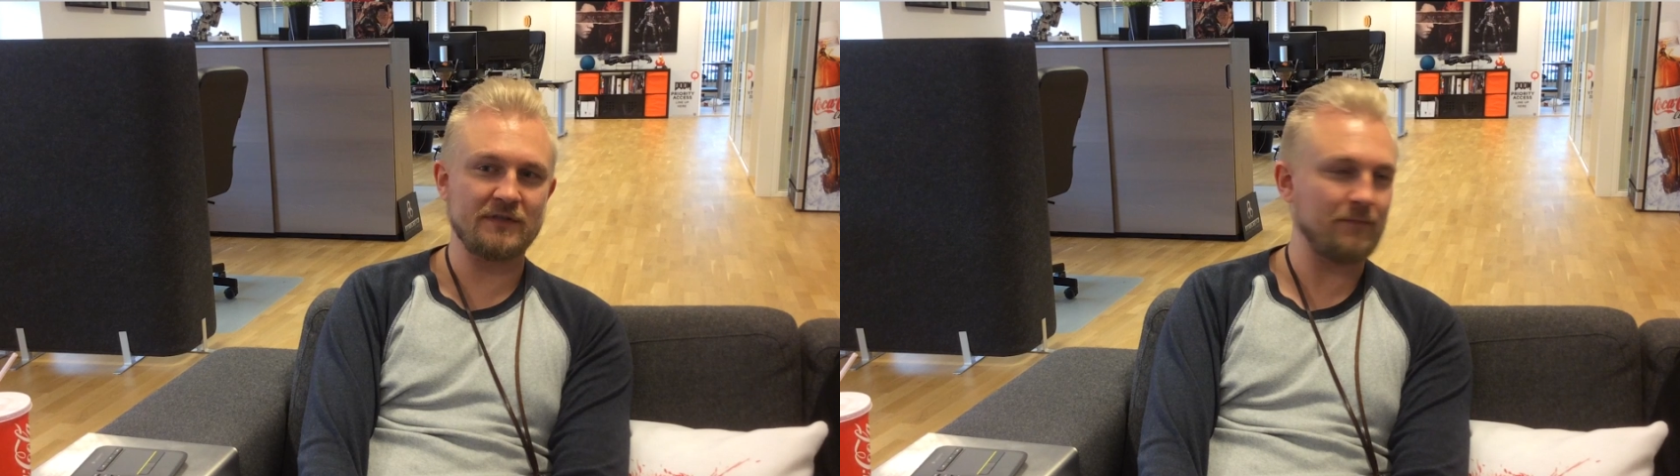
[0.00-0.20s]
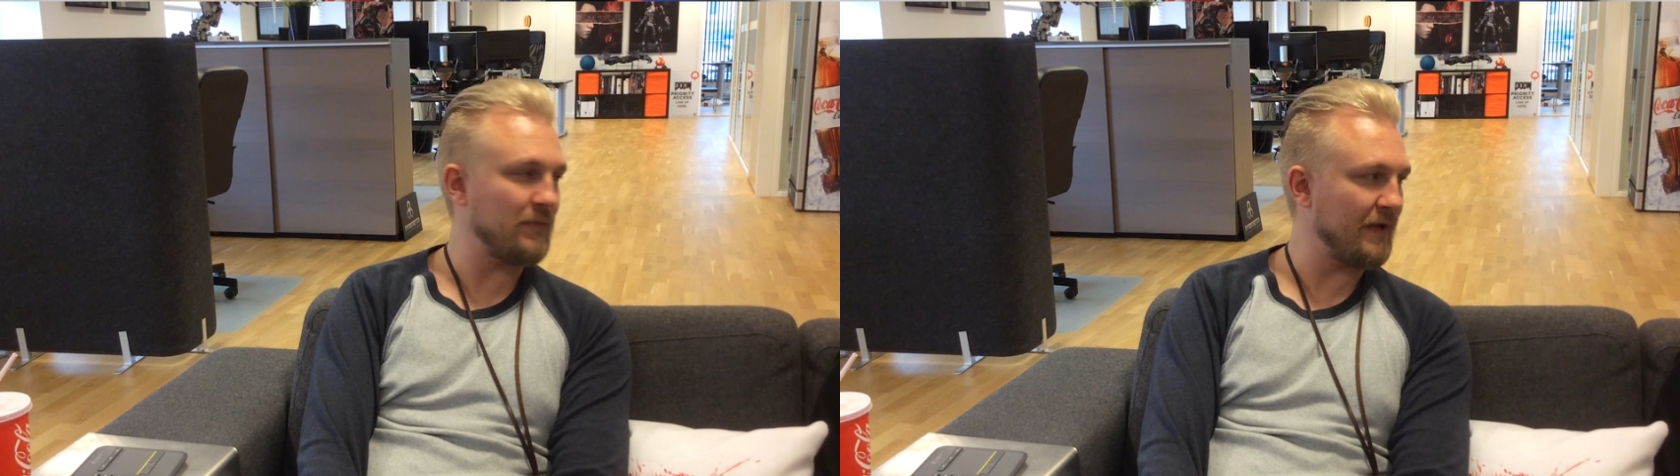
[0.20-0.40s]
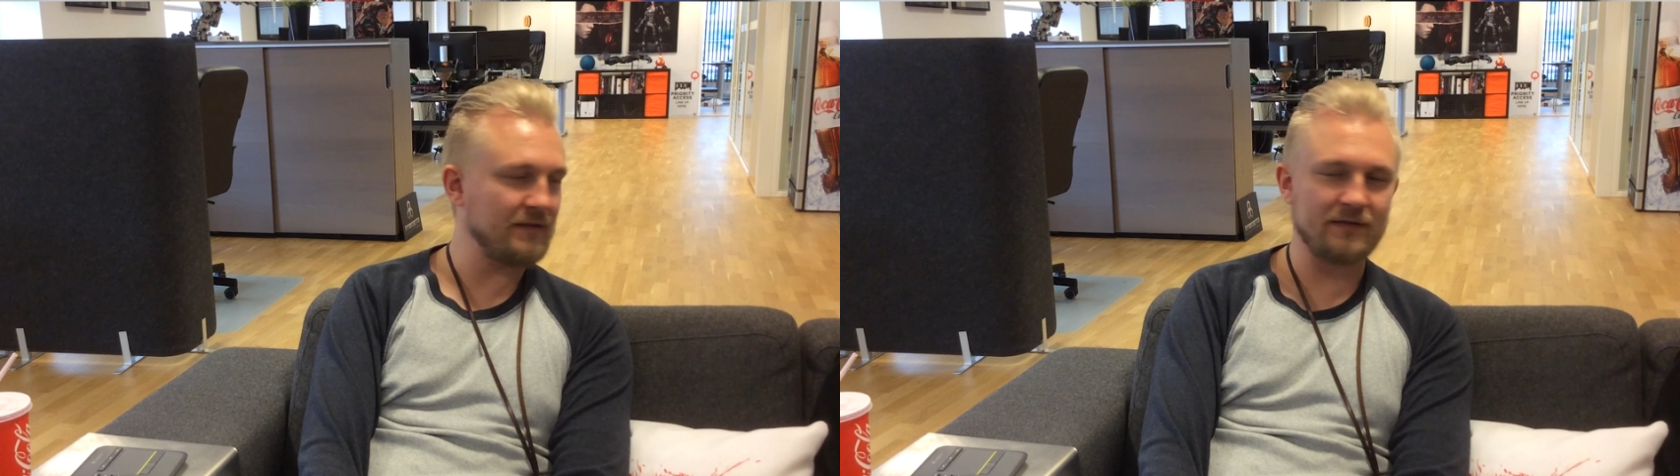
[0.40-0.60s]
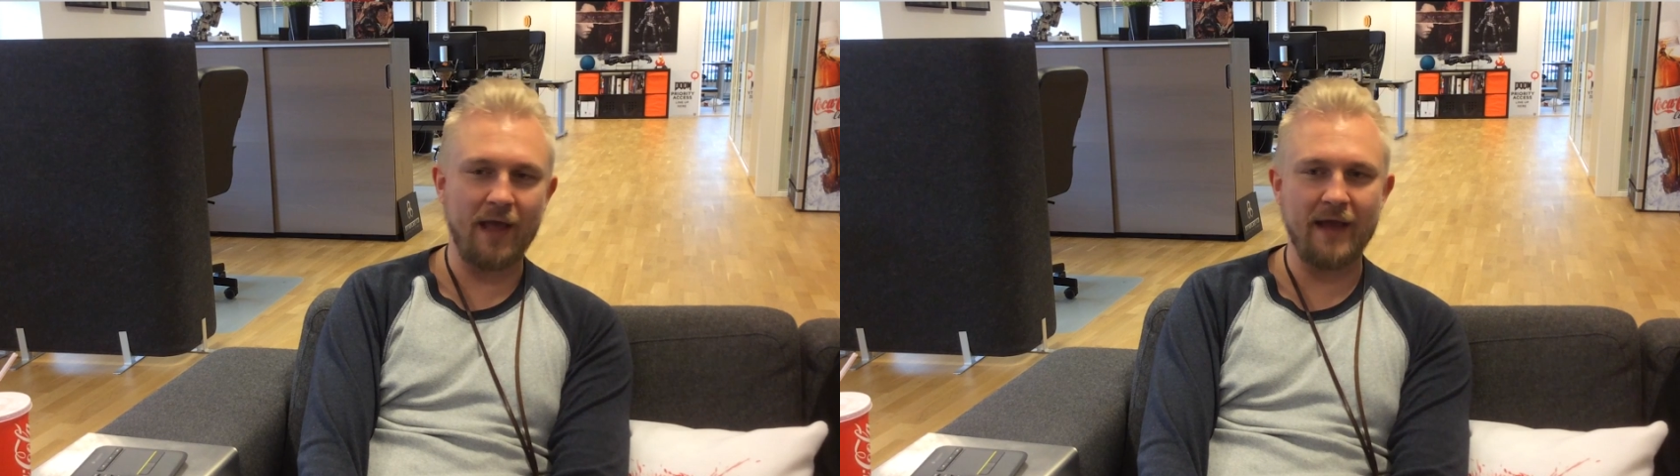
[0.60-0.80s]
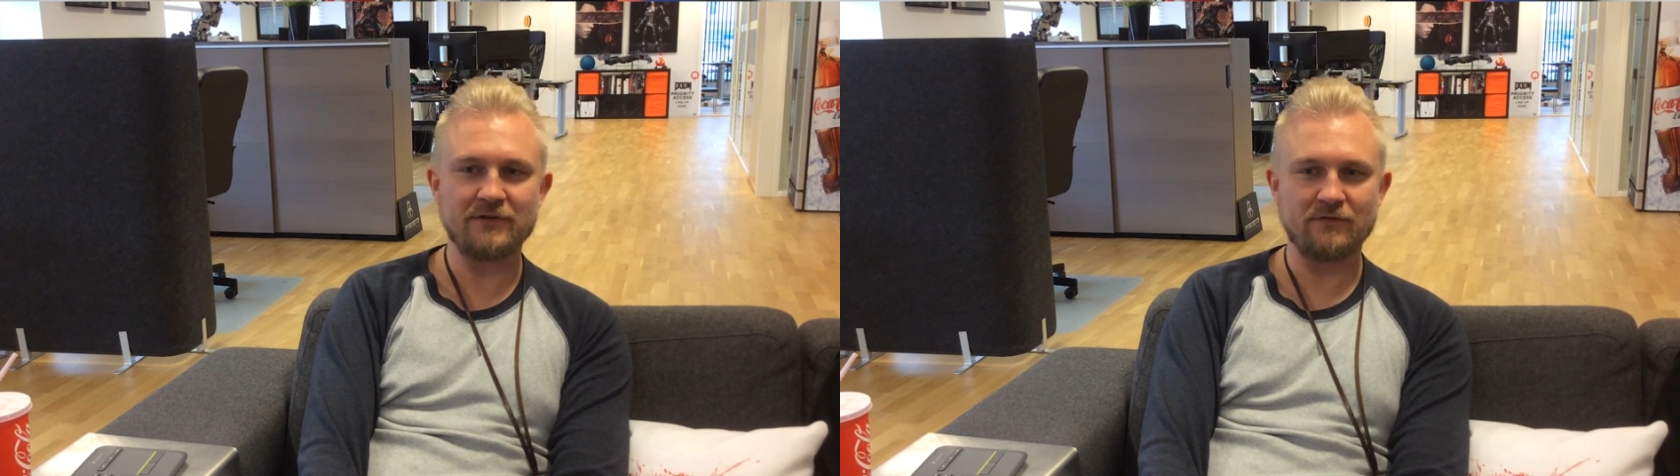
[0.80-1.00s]
these. I played the
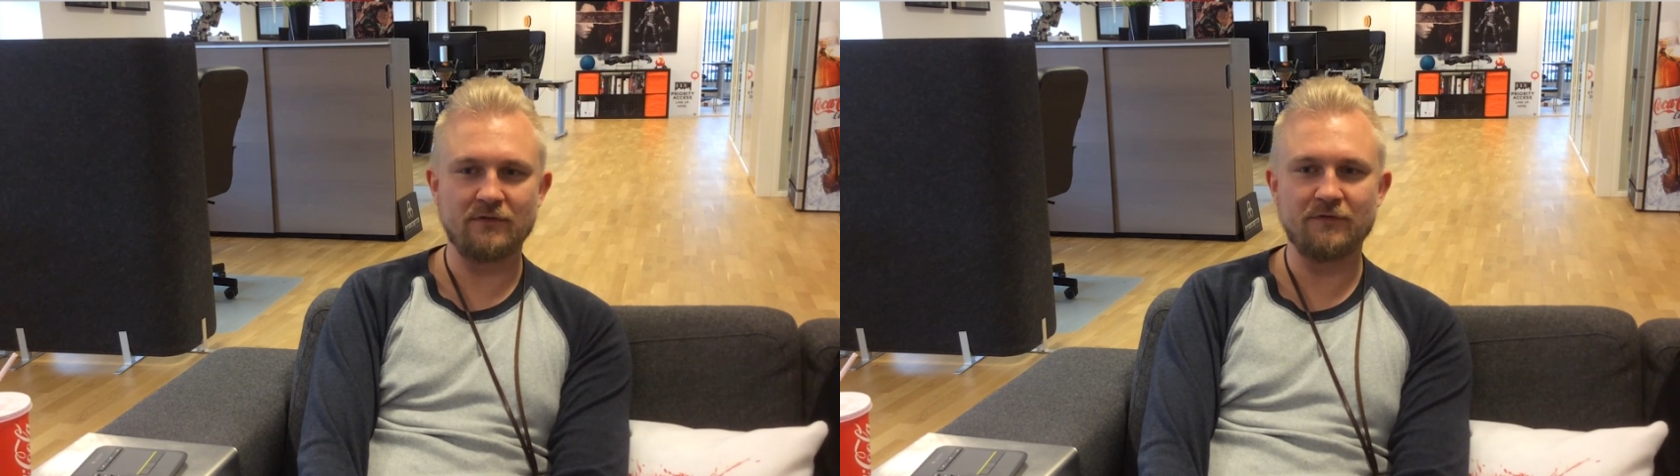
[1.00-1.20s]
actual